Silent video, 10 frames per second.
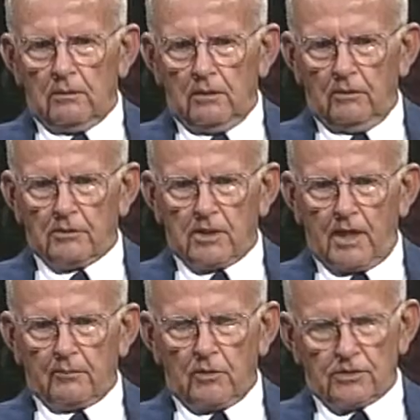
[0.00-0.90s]
it was
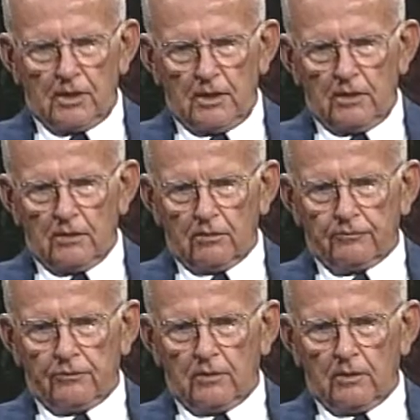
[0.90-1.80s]
like most any other
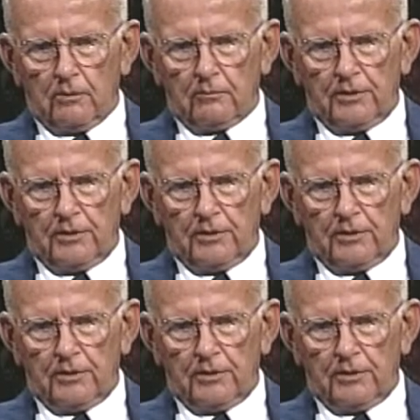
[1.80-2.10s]
farm.